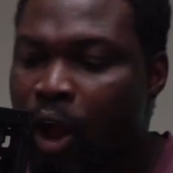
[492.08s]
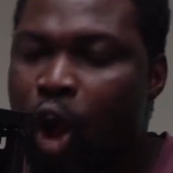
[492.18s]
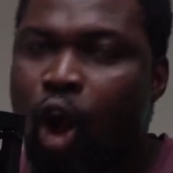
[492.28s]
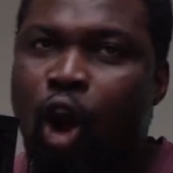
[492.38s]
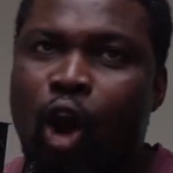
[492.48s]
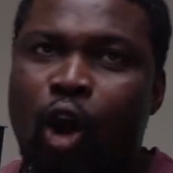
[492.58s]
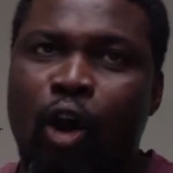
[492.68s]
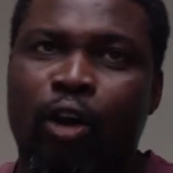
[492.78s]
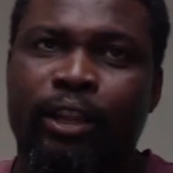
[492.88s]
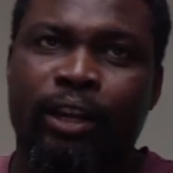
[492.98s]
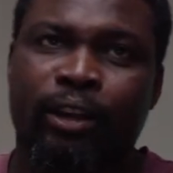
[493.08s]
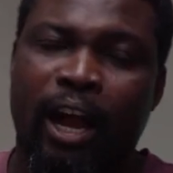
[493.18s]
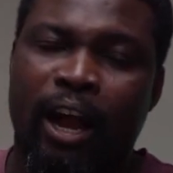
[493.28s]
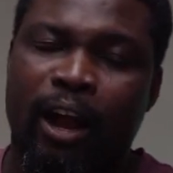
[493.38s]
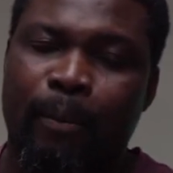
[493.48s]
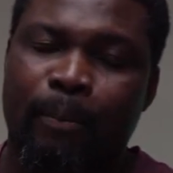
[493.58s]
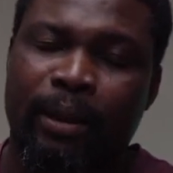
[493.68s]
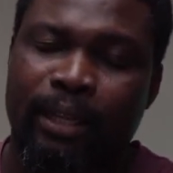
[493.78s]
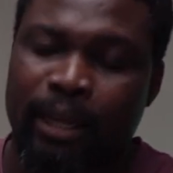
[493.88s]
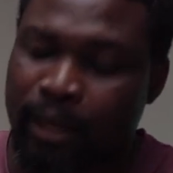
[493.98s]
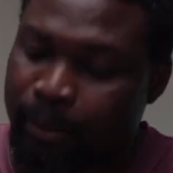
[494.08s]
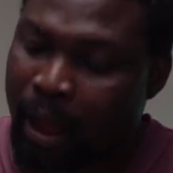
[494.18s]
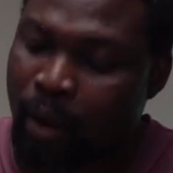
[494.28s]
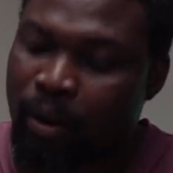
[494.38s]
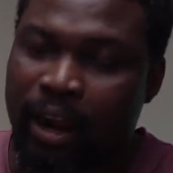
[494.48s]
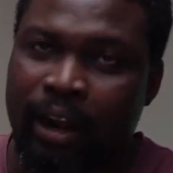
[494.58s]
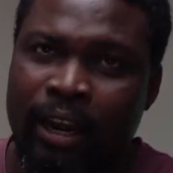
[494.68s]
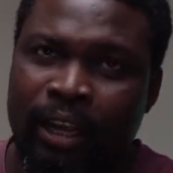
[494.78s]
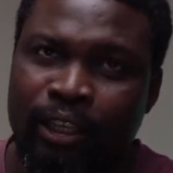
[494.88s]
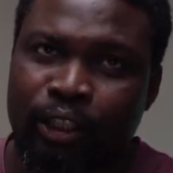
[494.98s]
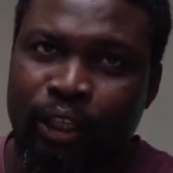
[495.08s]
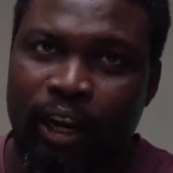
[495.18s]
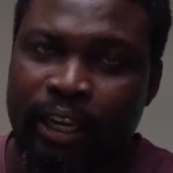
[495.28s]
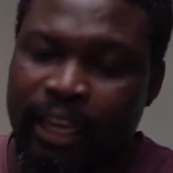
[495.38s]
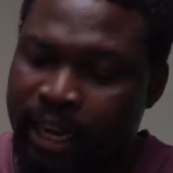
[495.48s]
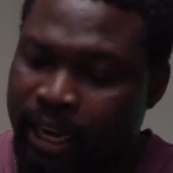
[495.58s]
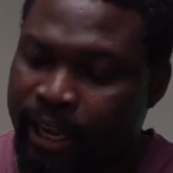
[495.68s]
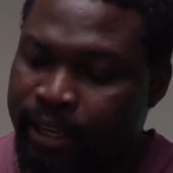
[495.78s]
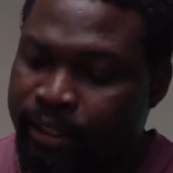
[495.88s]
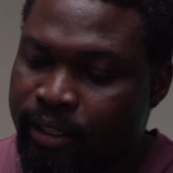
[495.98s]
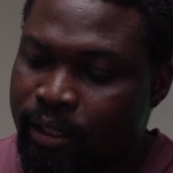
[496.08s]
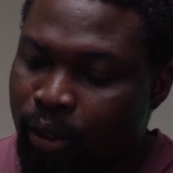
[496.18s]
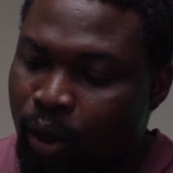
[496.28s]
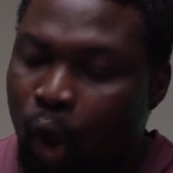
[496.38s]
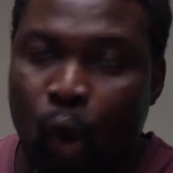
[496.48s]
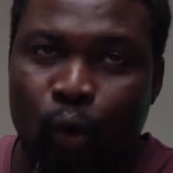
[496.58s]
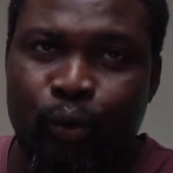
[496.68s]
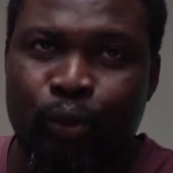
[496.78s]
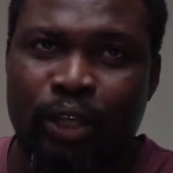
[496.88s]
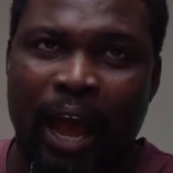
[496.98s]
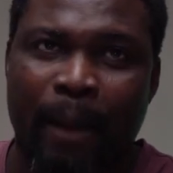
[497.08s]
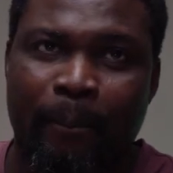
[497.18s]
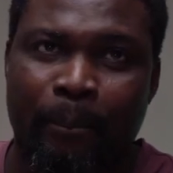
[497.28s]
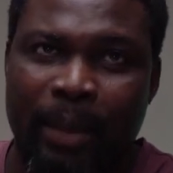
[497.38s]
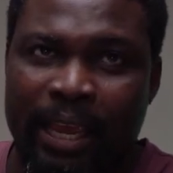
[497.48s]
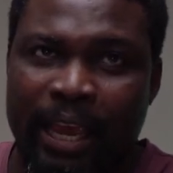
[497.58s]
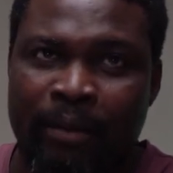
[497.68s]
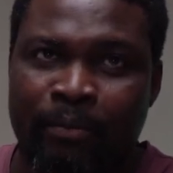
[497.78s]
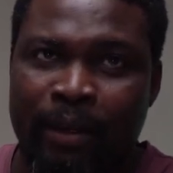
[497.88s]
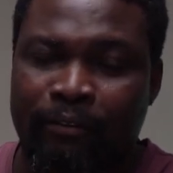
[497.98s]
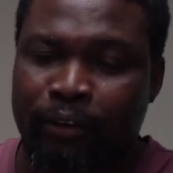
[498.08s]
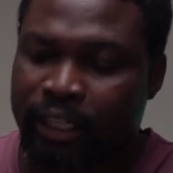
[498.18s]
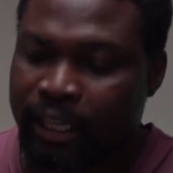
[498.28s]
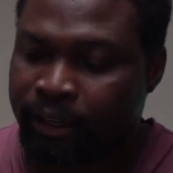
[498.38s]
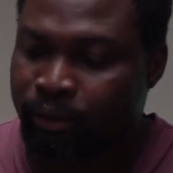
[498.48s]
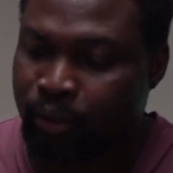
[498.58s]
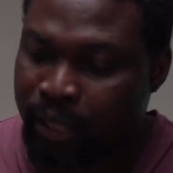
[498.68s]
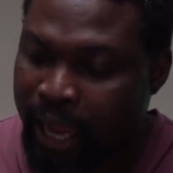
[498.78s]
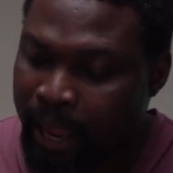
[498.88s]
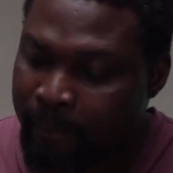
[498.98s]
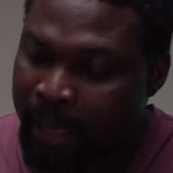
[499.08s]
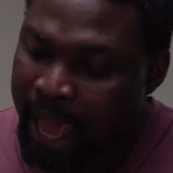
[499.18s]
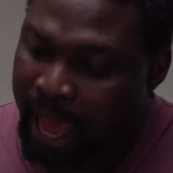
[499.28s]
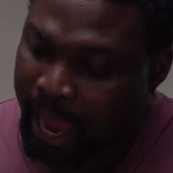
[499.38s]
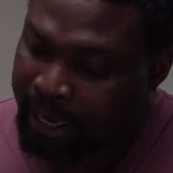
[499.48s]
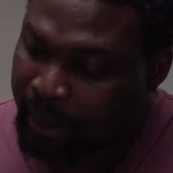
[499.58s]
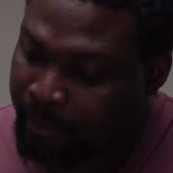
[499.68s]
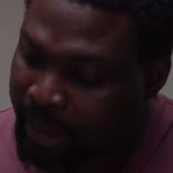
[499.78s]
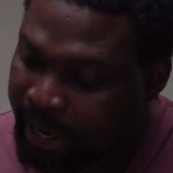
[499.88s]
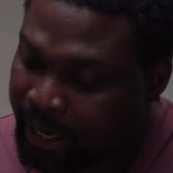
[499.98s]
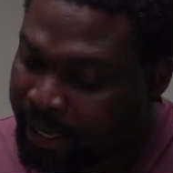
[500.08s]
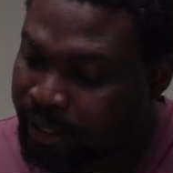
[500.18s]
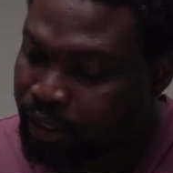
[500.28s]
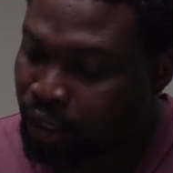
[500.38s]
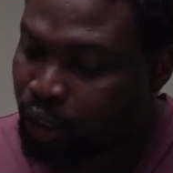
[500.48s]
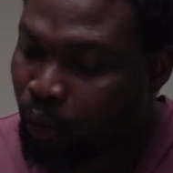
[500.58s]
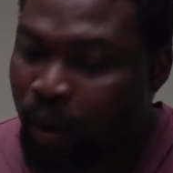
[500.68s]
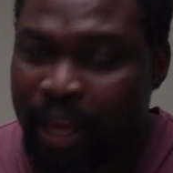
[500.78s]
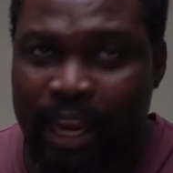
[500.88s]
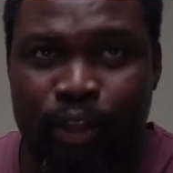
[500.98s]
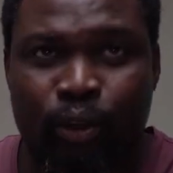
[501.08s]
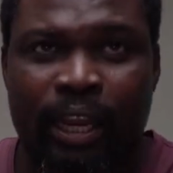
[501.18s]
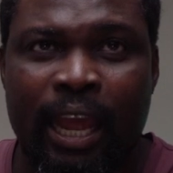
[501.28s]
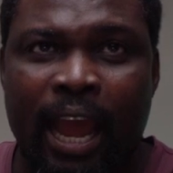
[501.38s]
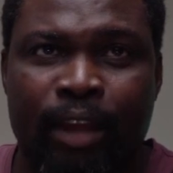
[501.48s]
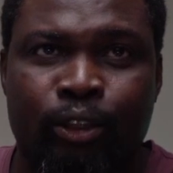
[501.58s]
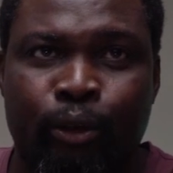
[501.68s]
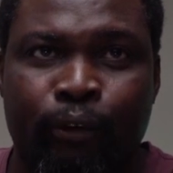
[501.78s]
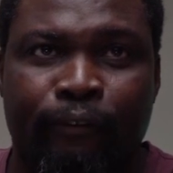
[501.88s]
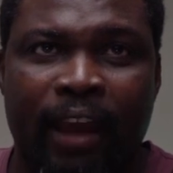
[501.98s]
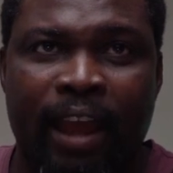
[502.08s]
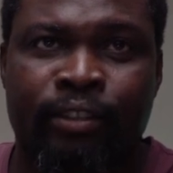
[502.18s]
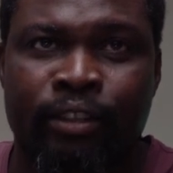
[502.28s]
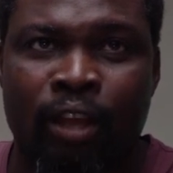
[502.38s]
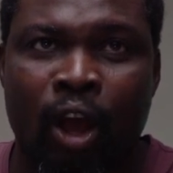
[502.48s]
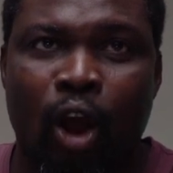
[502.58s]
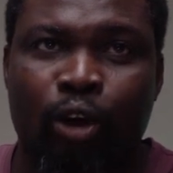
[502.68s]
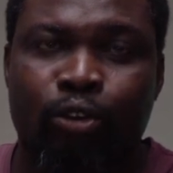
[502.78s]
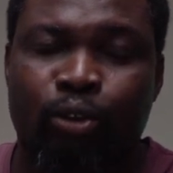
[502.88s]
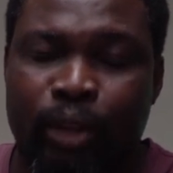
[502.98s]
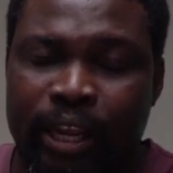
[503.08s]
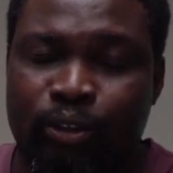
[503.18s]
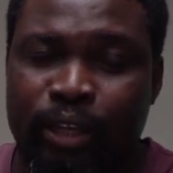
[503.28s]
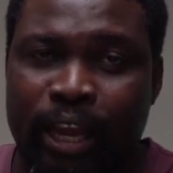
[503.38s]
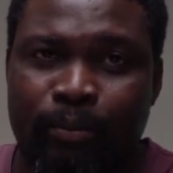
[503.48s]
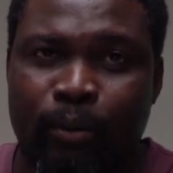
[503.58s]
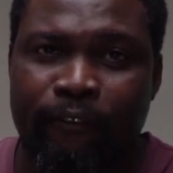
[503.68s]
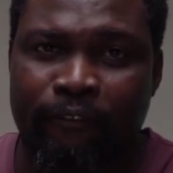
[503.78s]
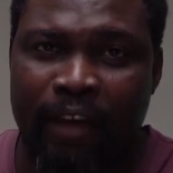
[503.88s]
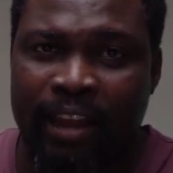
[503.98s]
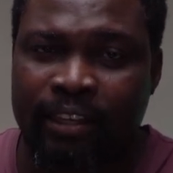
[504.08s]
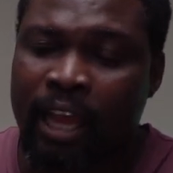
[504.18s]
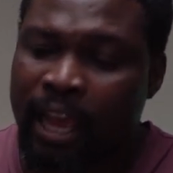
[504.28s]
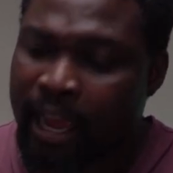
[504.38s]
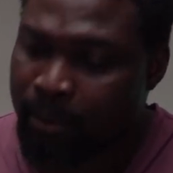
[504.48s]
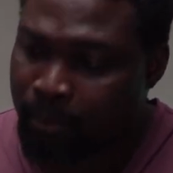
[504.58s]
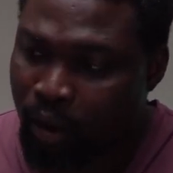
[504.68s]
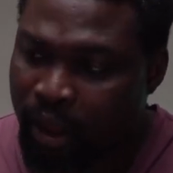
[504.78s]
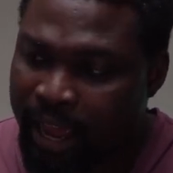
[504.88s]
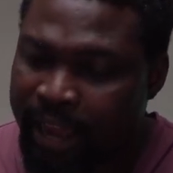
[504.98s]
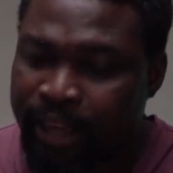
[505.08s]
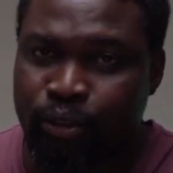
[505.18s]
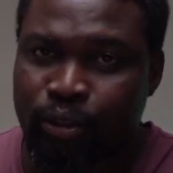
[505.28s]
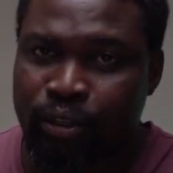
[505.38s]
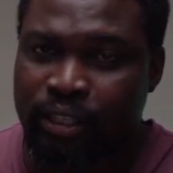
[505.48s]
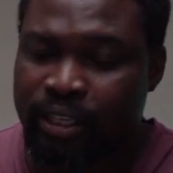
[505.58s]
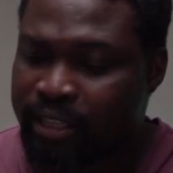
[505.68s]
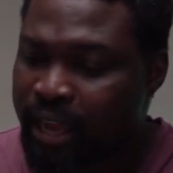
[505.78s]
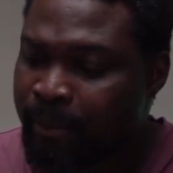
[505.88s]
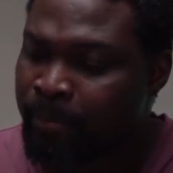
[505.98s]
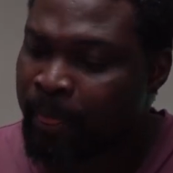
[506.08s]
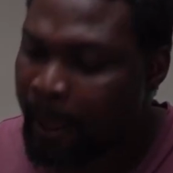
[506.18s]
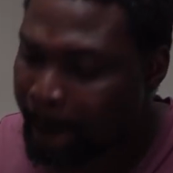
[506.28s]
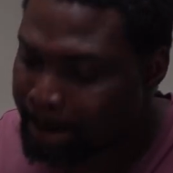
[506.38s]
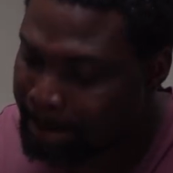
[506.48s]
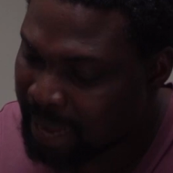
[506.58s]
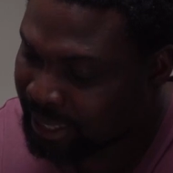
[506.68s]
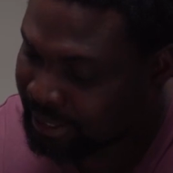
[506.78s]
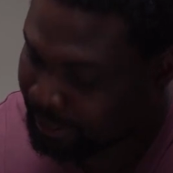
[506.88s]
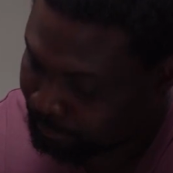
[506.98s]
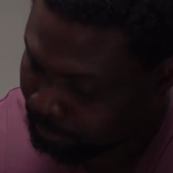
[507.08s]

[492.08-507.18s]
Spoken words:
all the power shard here is holes are being perforated into them, and they make it in such a way that you can hang 2 fans also here to get more fan and more air into your system. But